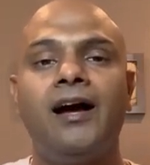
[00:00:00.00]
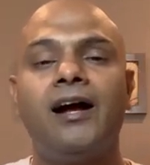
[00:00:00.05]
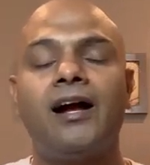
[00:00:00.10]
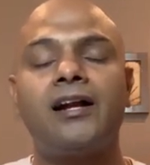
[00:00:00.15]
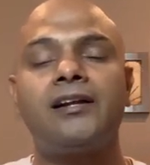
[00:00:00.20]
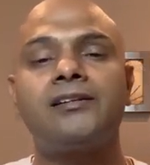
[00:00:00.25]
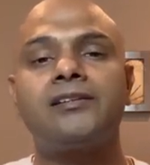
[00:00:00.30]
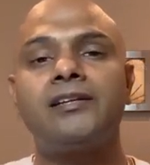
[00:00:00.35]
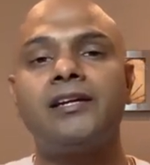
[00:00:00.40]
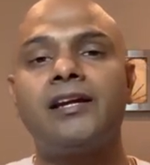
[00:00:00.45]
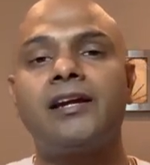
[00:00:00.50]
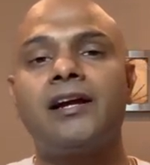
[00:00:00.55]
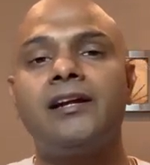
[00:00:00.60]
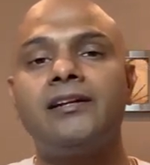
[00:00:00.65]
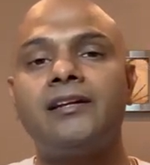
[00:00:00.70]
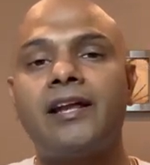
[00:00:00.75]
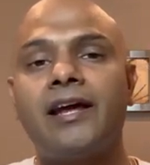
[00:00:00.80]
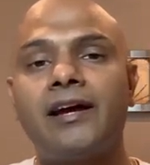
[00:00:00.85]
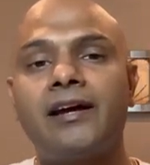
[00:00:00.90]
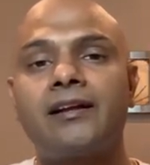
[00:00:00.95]
and she
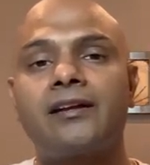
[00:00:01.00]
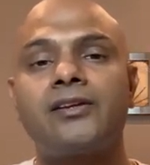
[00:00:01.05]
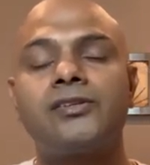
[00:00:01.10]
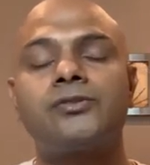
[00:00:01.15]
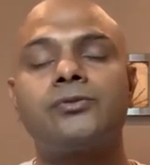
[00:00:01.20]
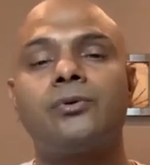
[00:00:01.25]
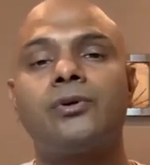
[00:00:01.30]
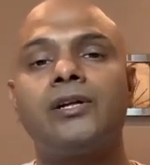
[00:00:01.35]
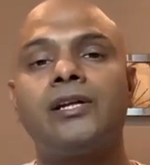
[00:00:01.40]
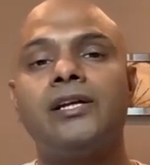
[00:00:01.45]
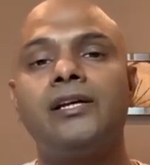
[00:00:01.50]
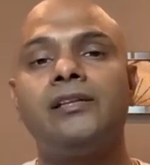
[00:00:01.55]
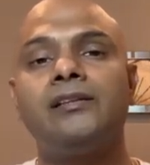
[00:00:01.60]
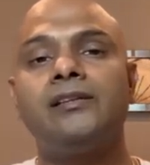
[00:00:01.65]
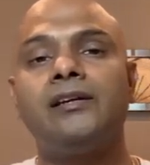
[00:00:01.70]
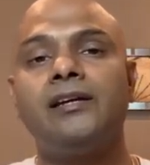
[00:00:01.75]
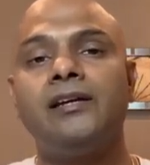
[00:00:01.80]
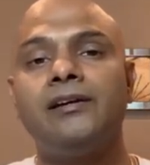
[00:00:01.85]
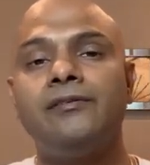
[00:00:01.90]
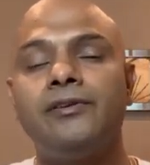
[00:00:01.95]
can take rest only in
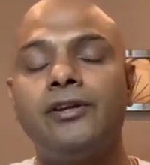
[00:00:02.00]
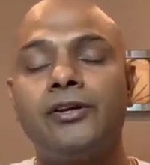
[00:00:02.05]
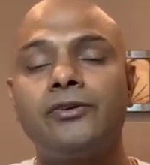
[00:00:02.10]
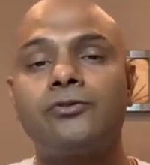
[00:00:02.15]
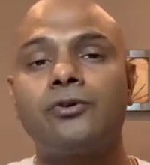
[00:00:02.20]
the evening.